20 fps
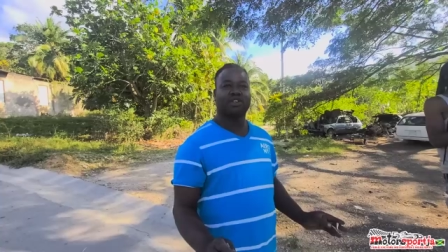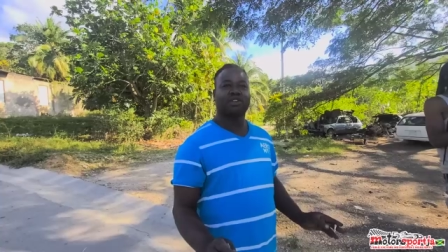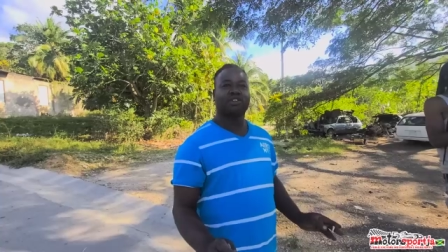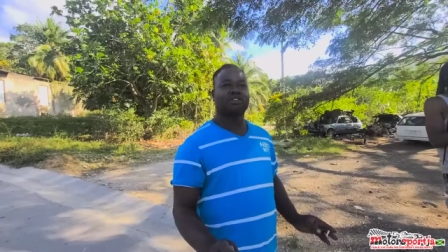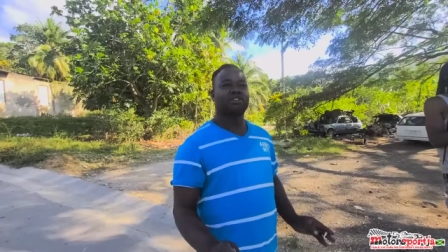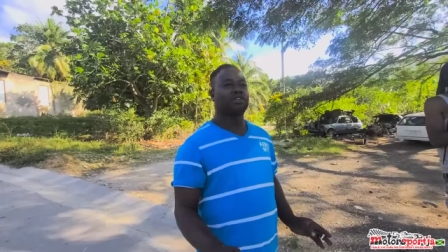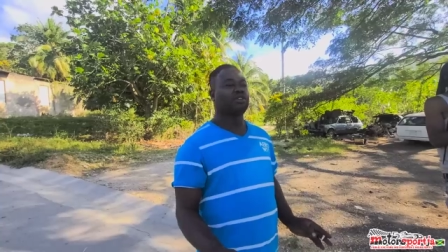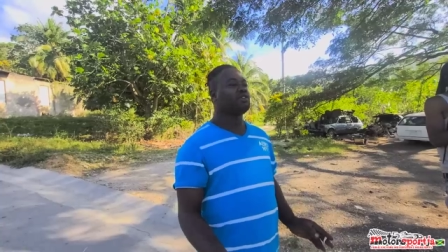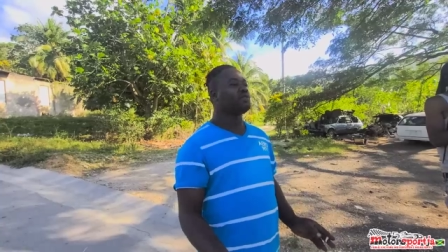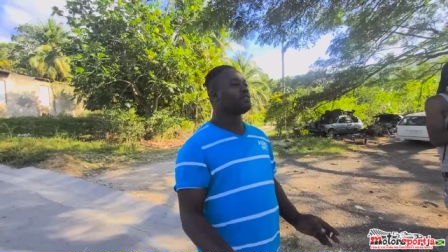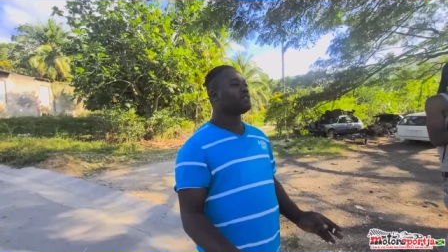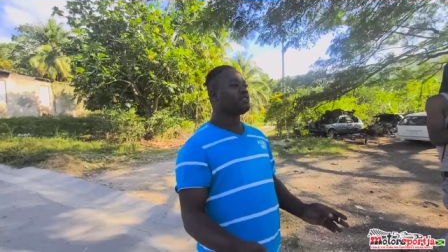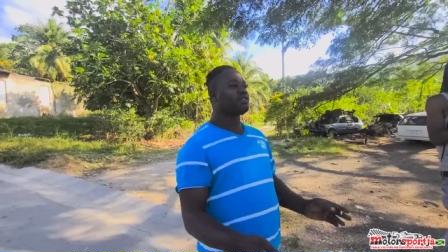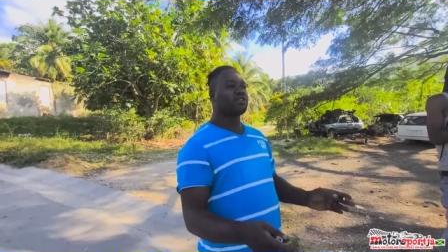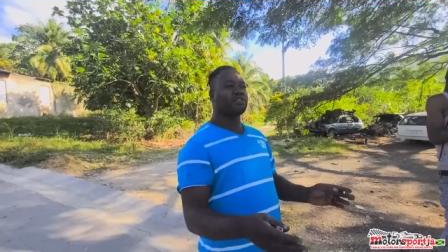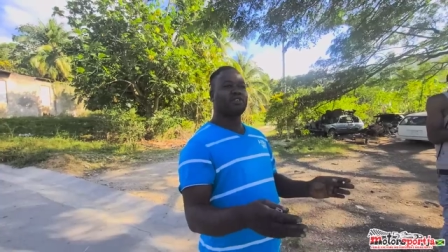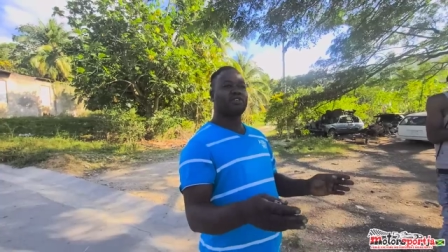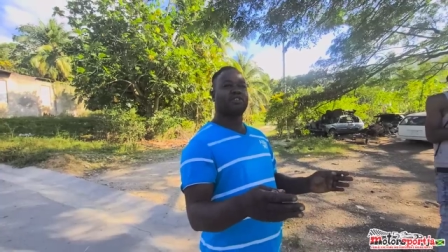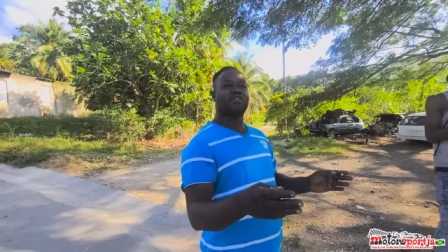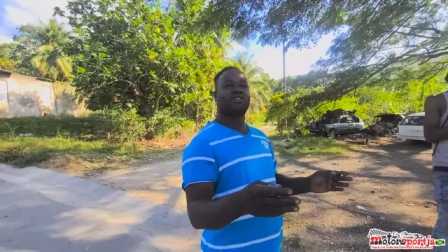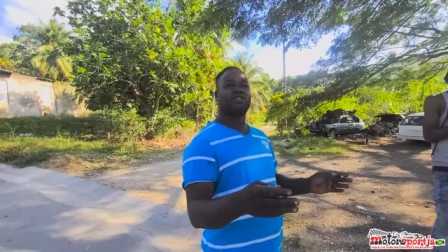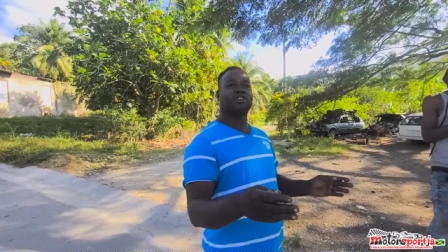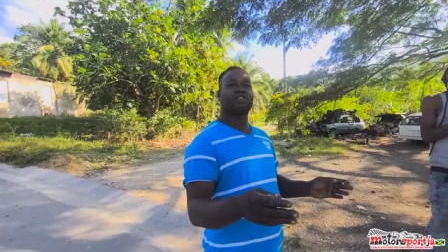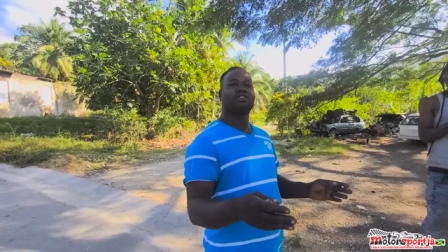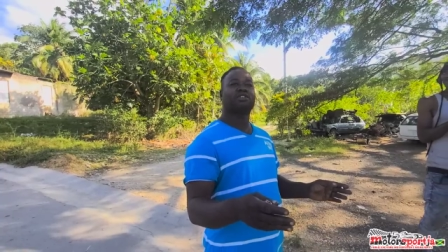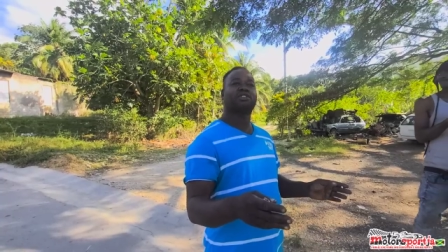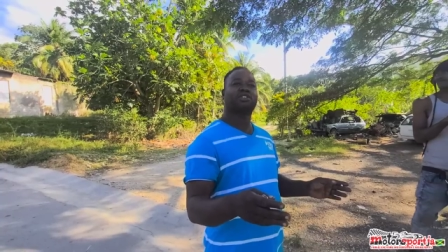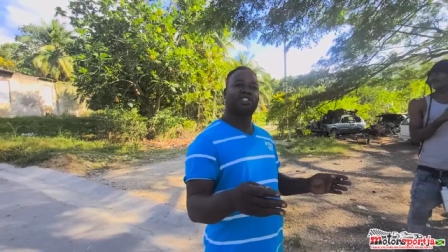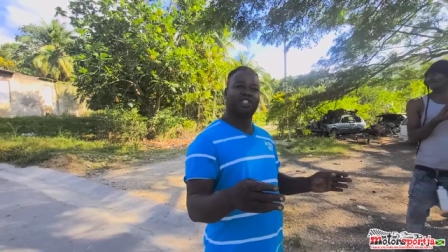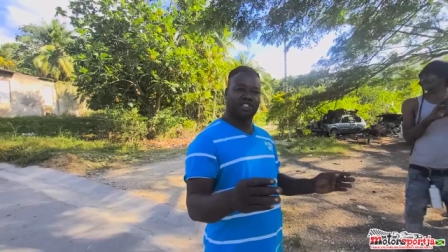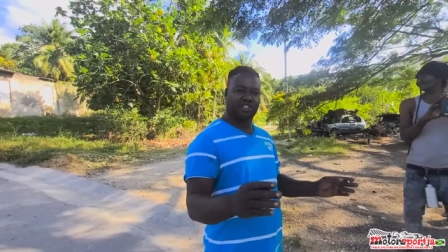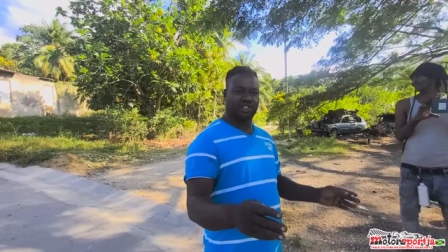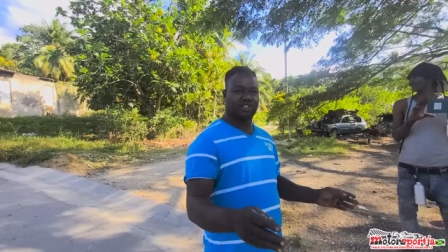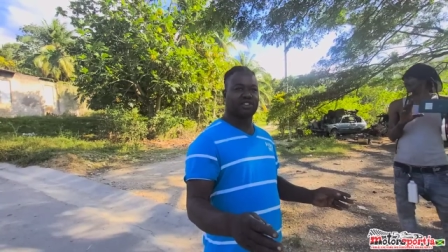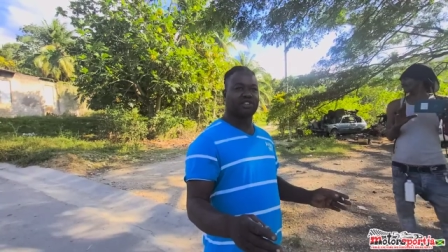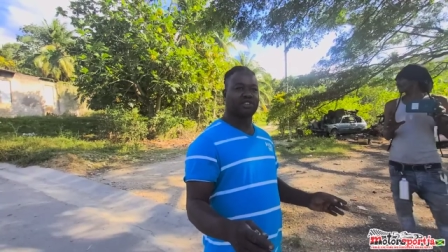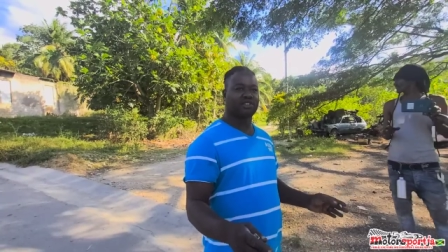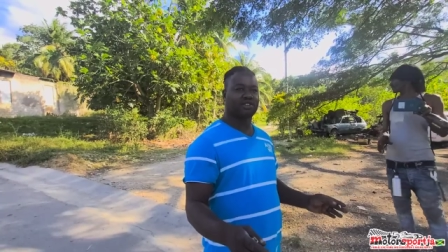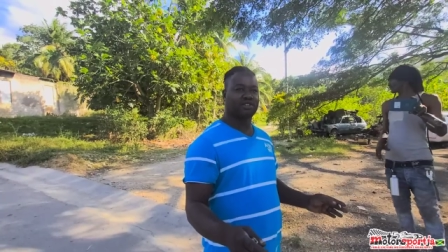Into so, two wheel. Eh? Six.